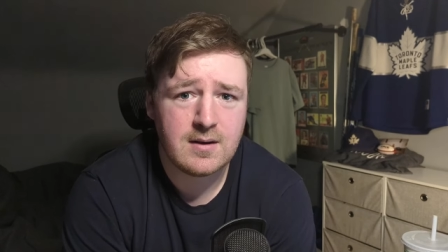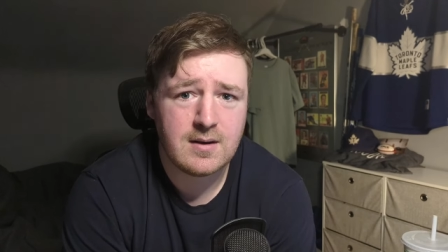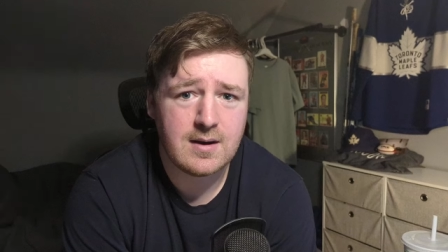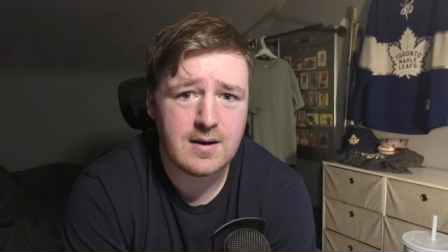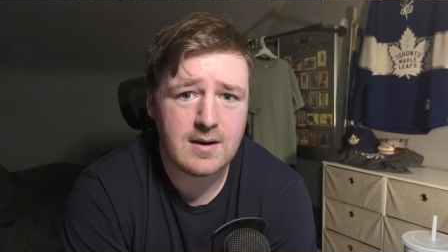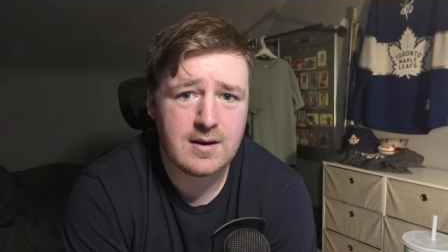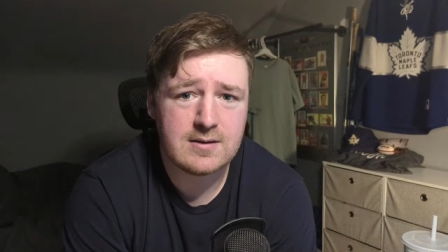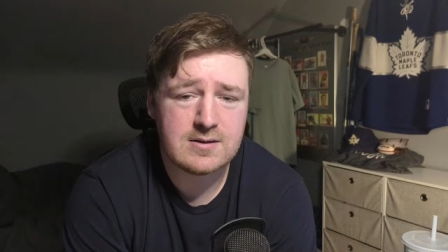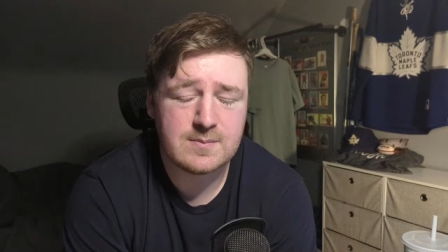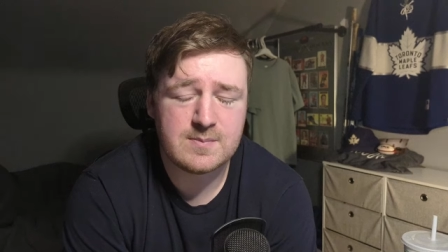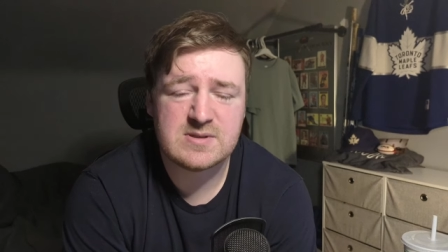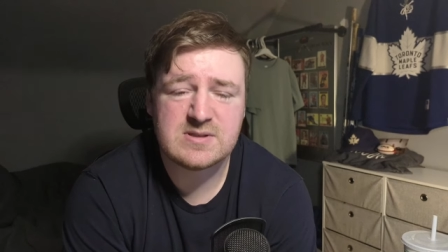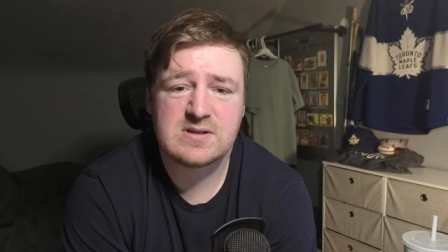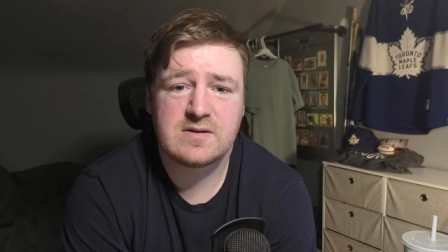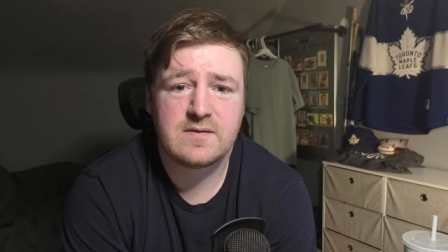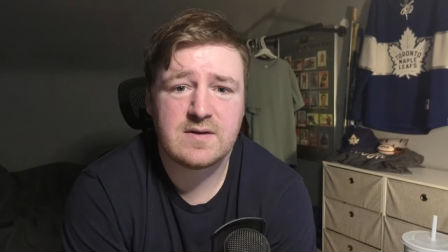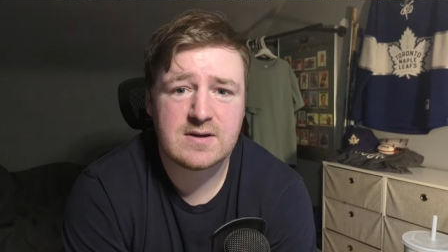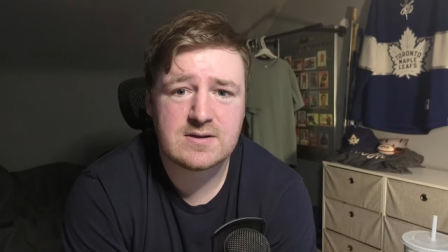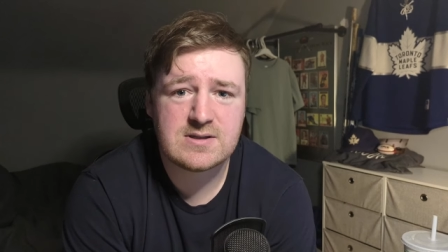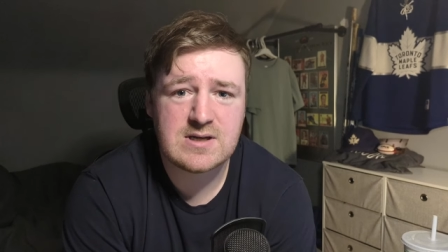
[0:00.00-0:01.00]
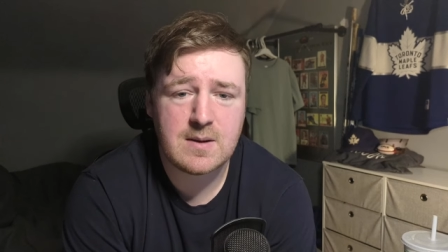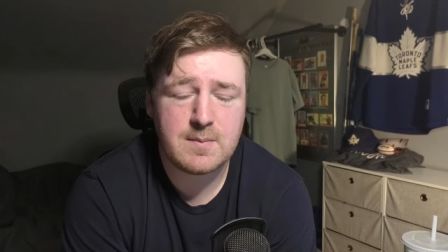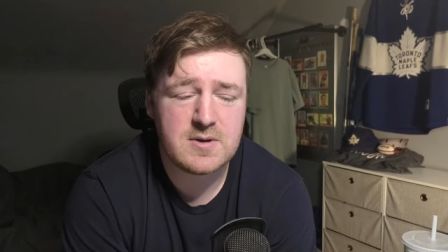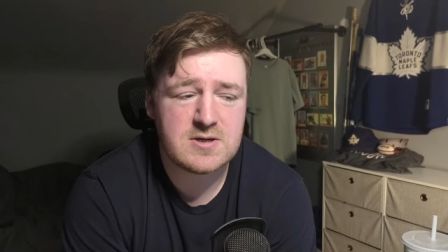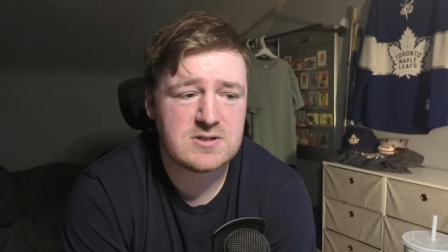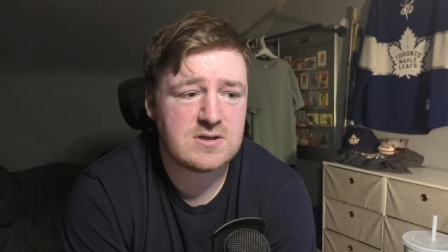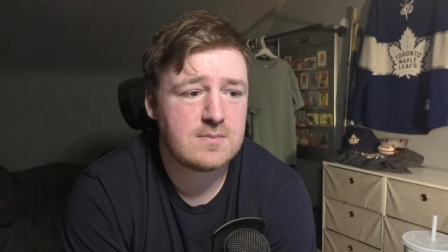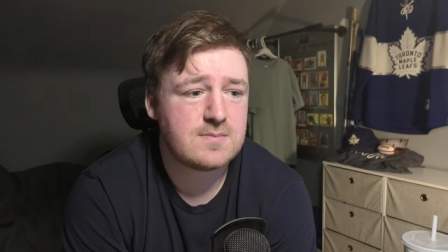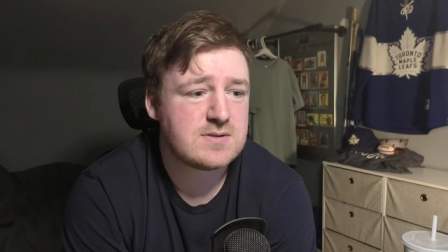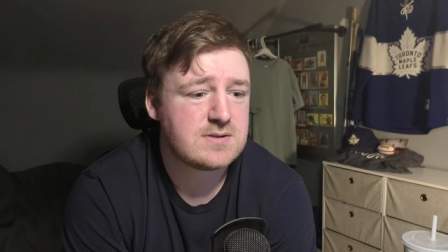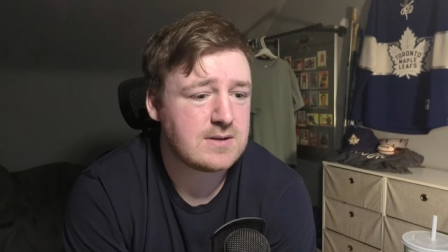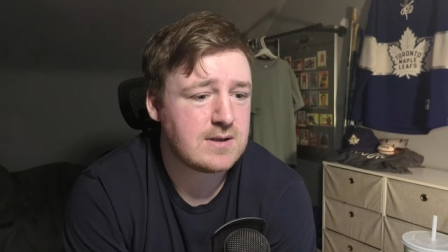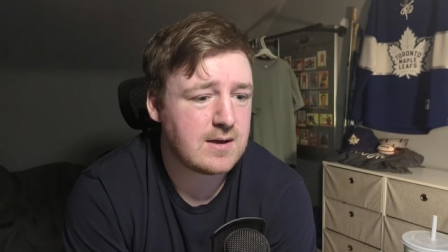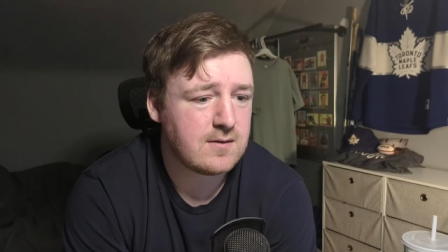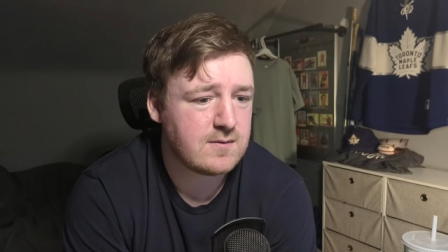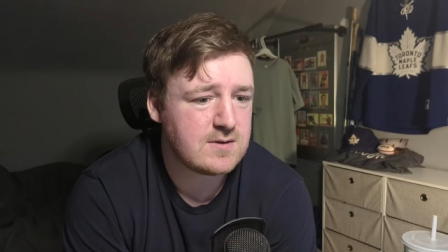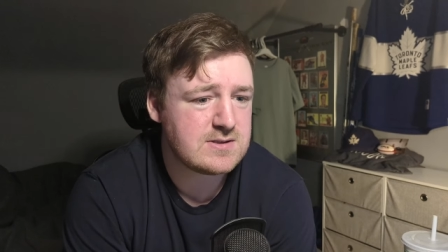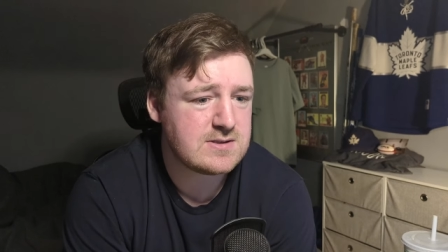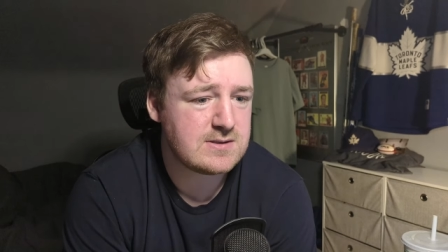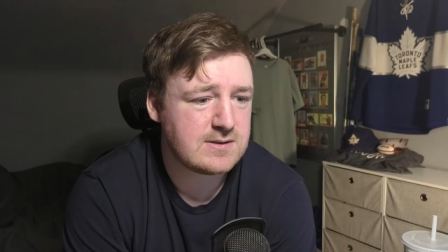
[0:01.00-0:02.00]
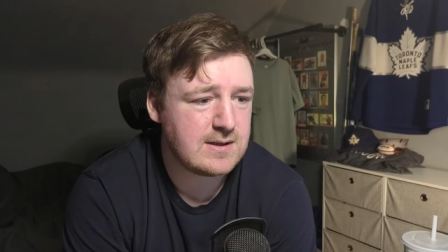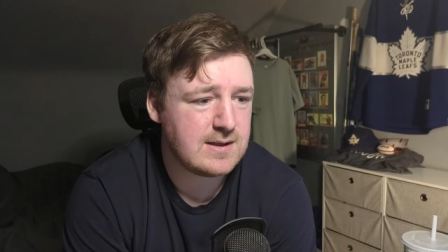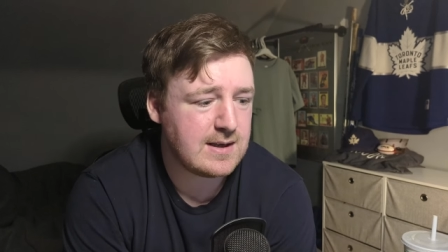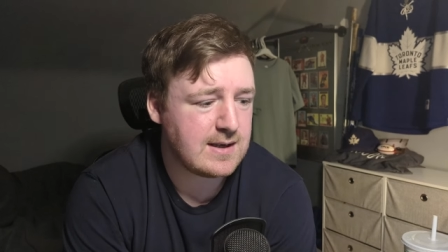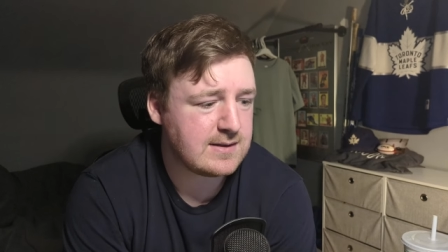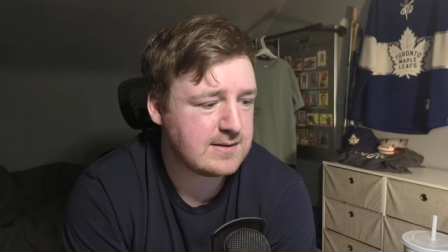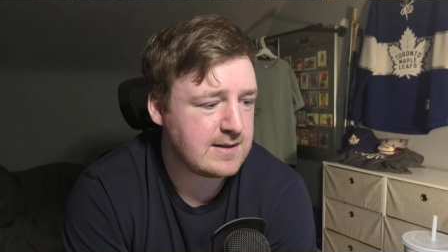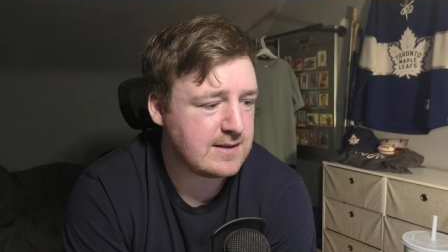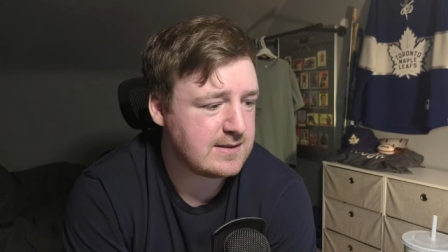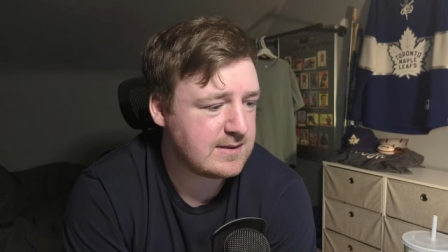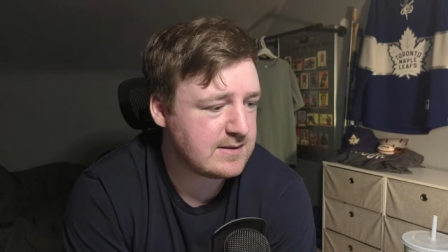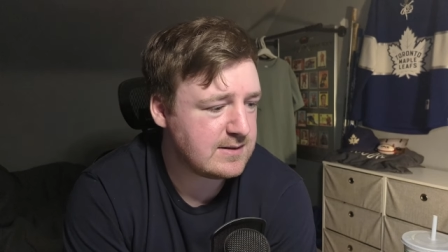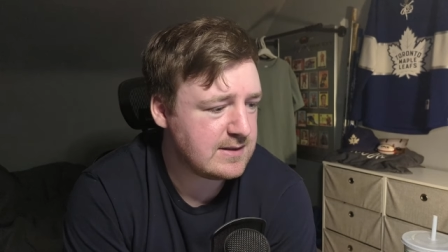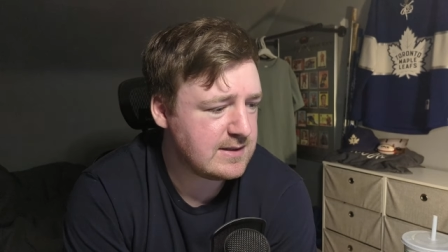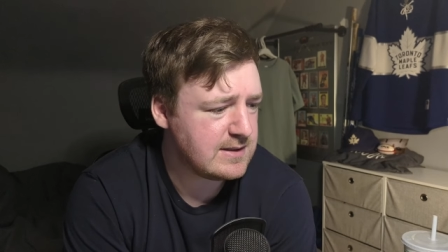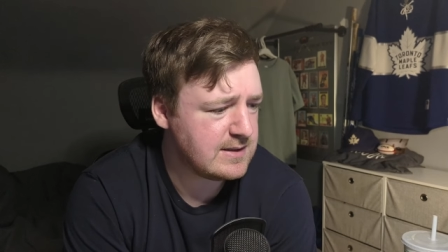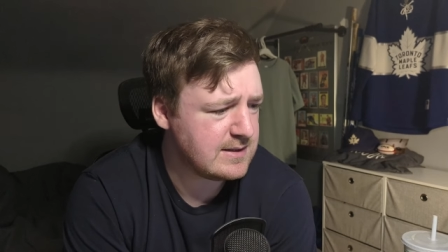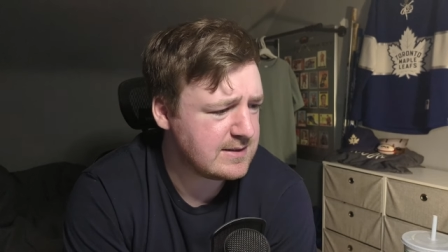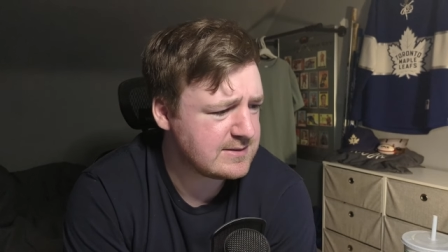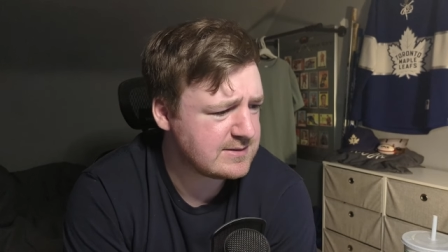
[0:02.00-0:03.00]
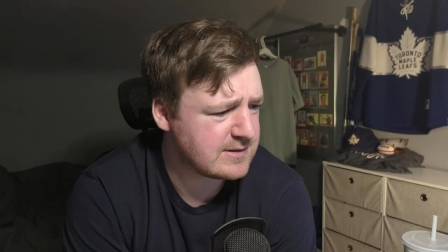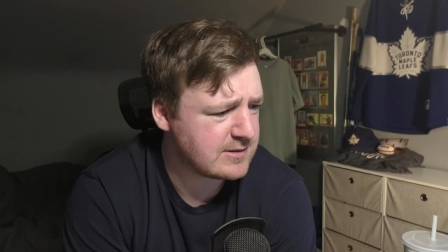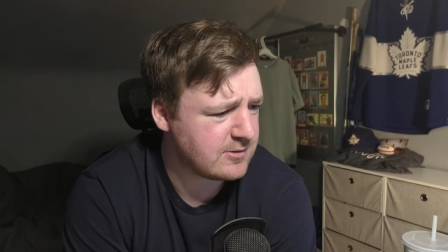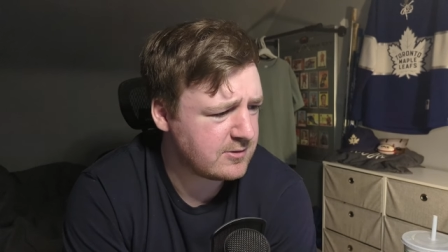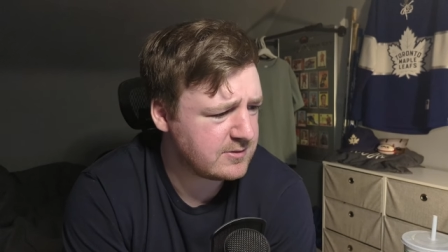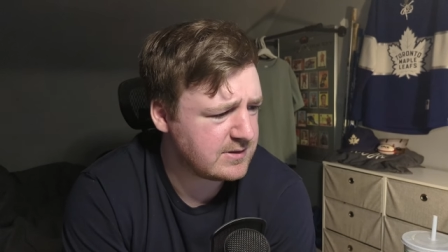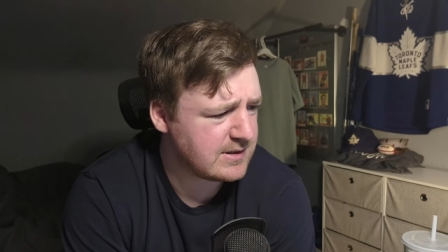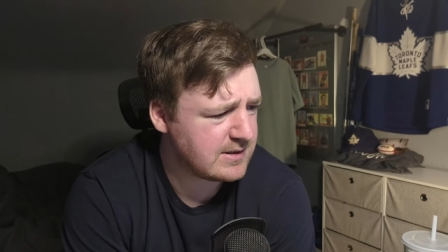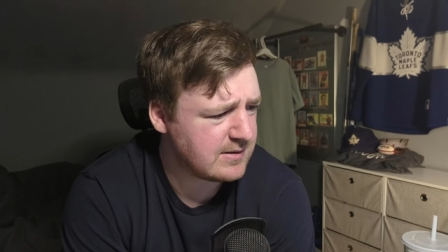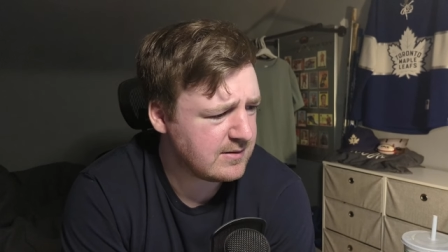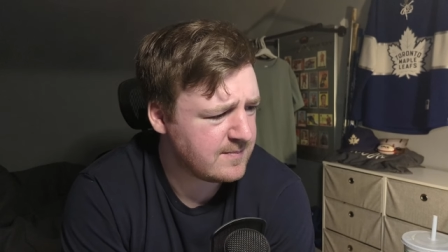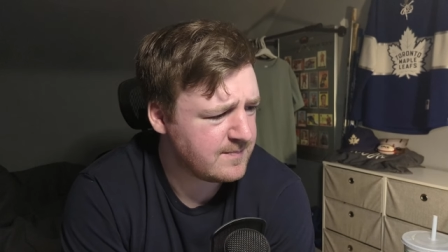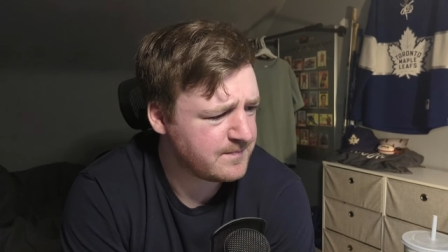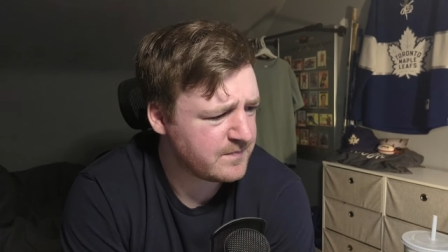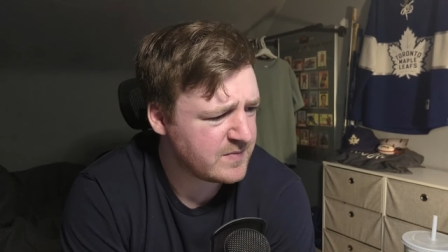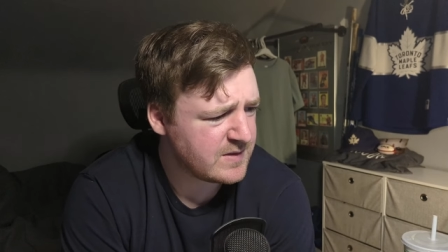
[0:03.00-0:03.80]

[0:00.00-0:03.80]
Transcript: uh, in the Pacific Championships uh, recently, and they did the, is it called the